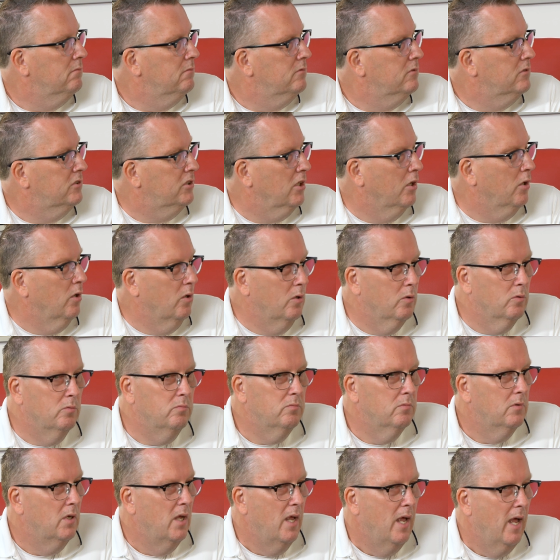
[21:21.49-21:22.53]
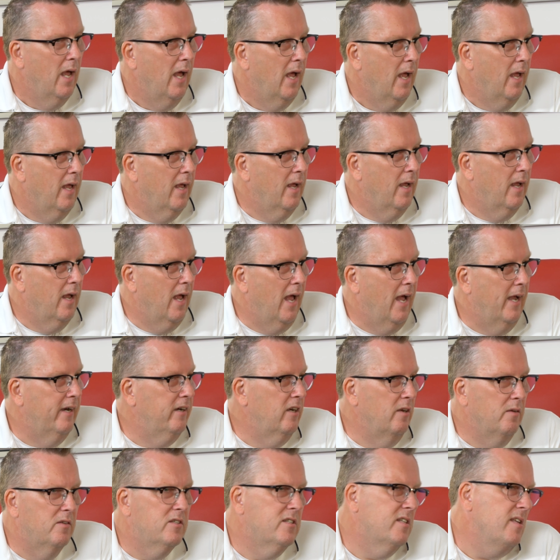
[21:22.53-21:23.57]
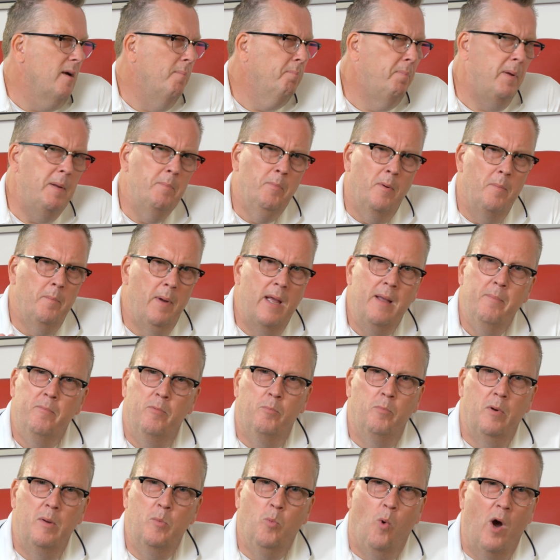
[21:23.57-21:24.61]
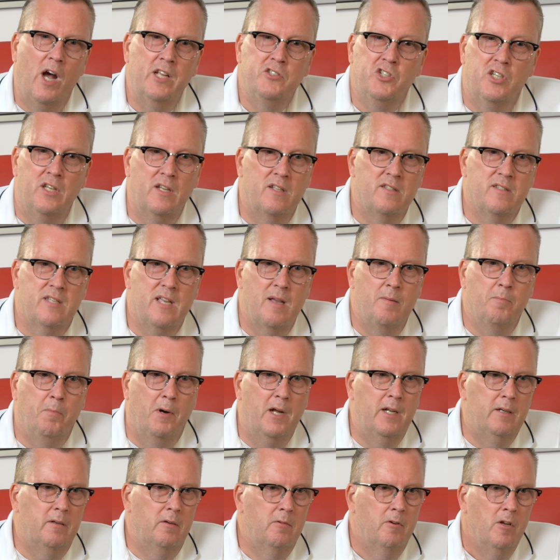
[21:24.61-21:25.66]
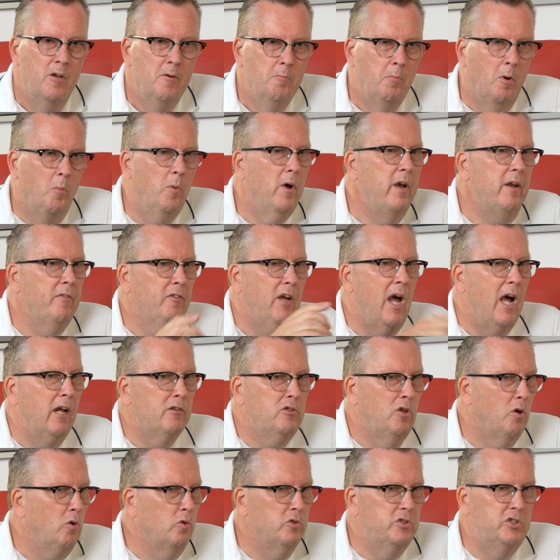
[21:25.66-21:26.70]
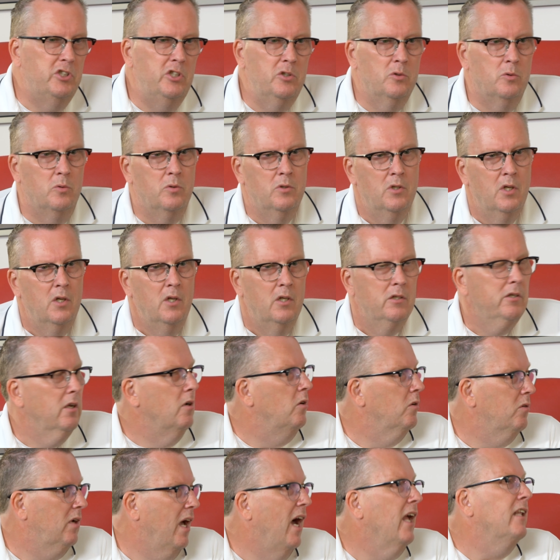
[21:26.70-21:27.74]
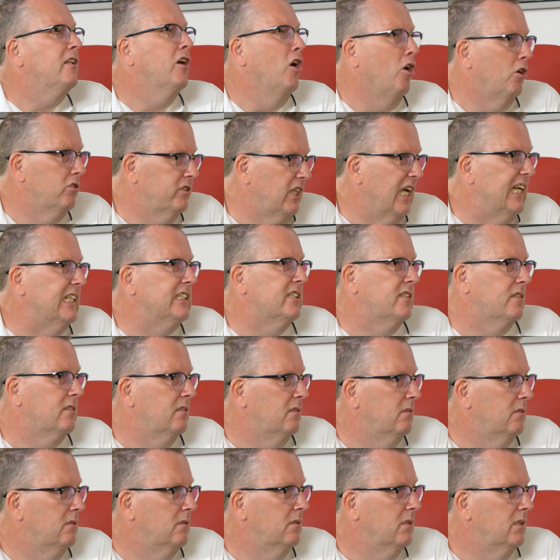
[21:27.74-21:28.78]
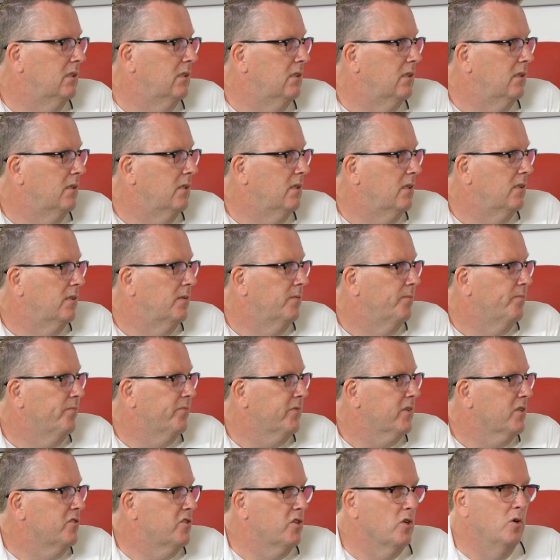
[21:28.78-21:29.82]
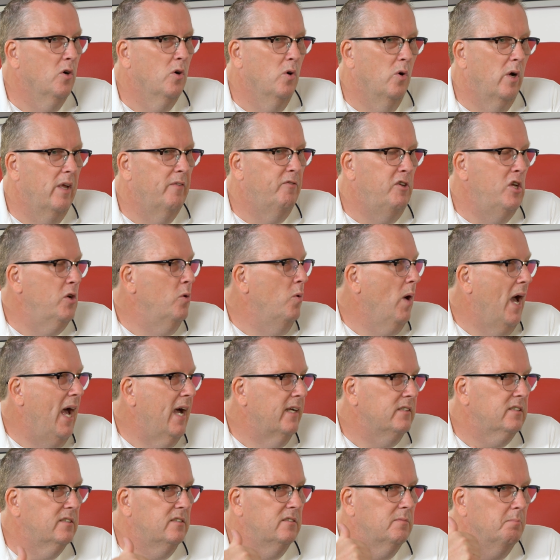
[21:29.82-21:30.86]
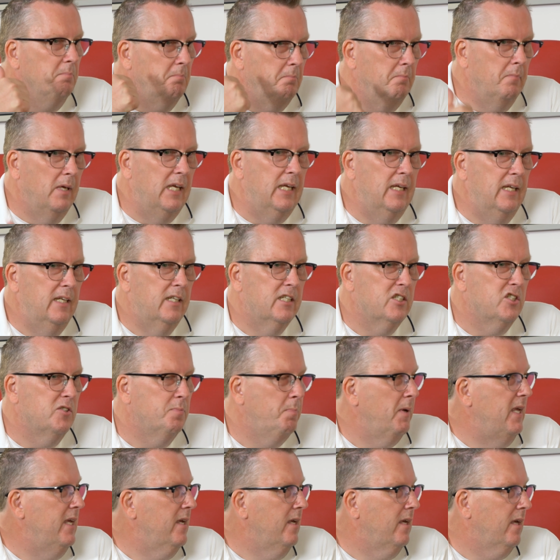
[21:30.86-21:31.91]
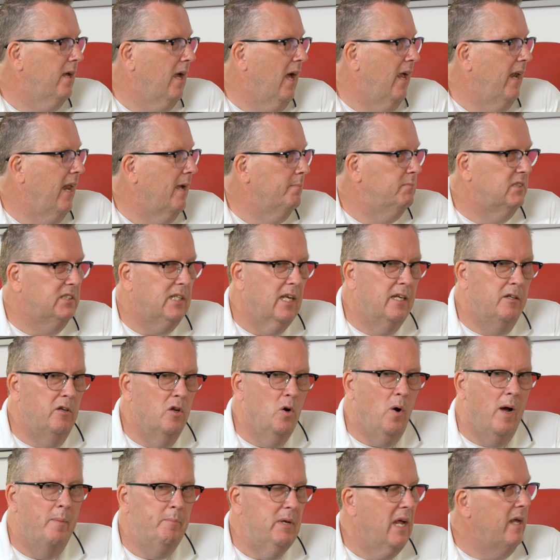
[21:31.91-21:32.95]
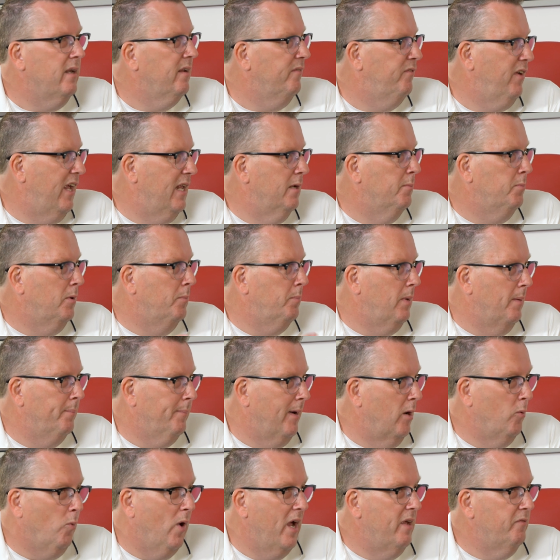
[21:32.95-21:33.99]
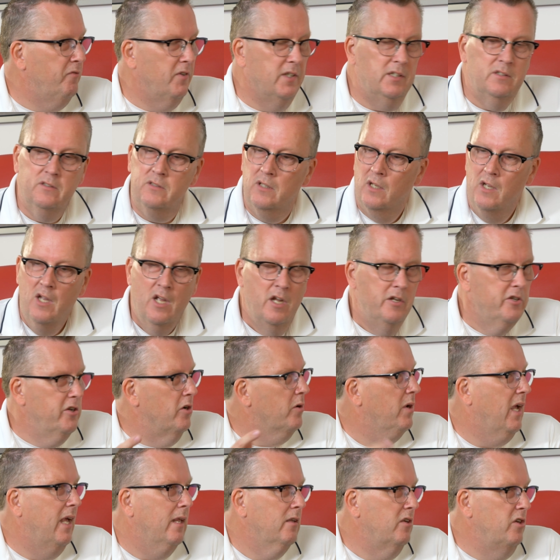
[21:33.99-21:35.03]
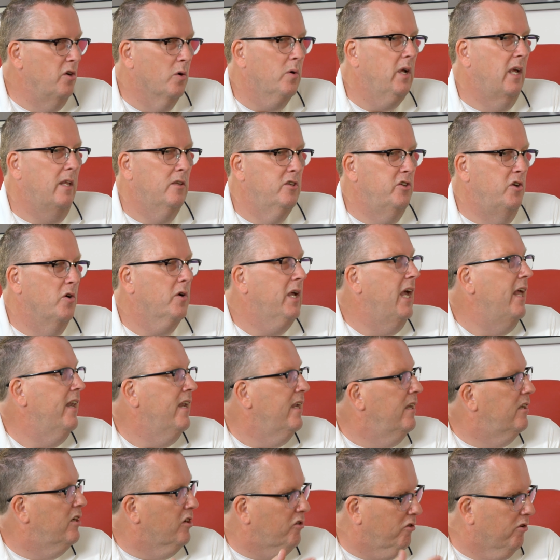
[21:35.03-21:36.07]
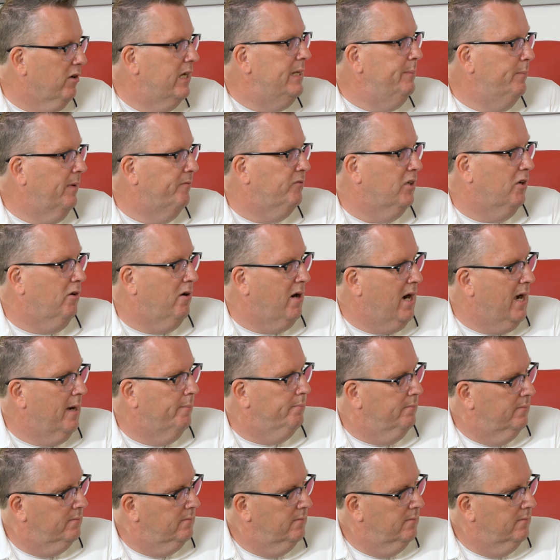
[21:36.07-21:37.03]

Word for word: right. So and some people may be watching and say, but, but what if God told you? No, God called us. So if you ask me to speak and I'm saying, no, I'm not available, but my wife is, you're, you're, you're getting the cream of the crop.